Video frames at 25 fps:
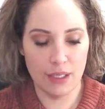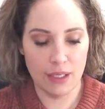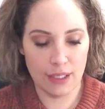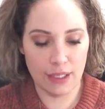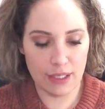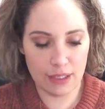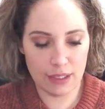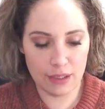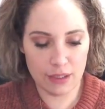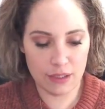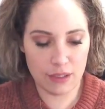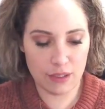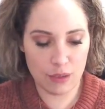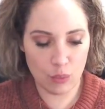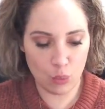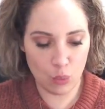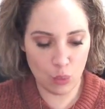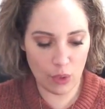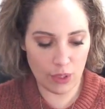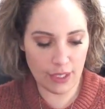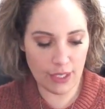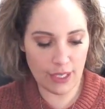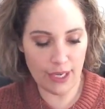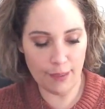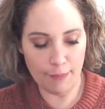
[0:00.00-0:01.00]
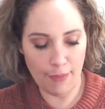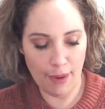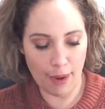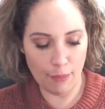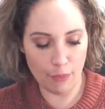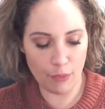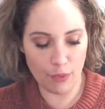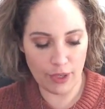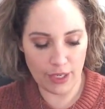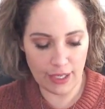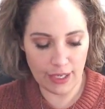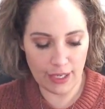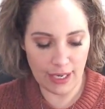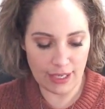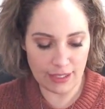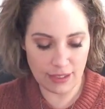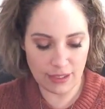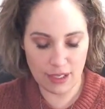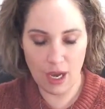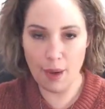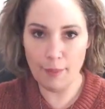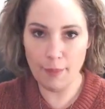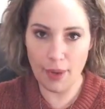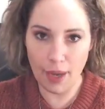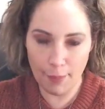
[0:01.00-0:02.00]
is working memory has
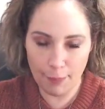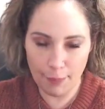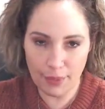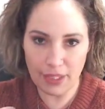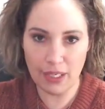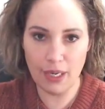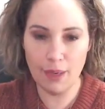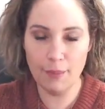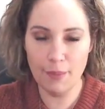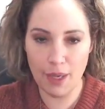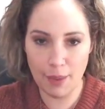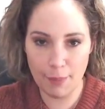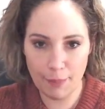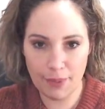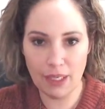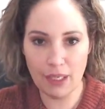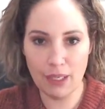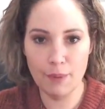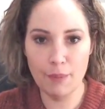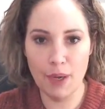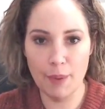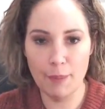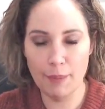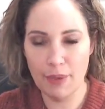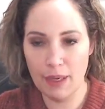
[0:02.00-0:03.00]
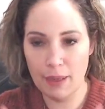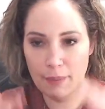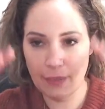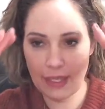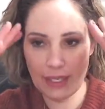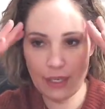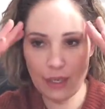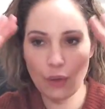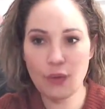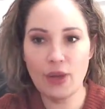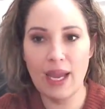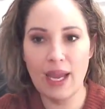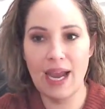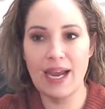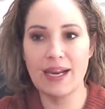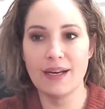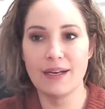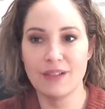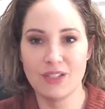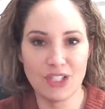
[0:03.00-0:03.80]
come up and come up and come up, and I'm like, okay,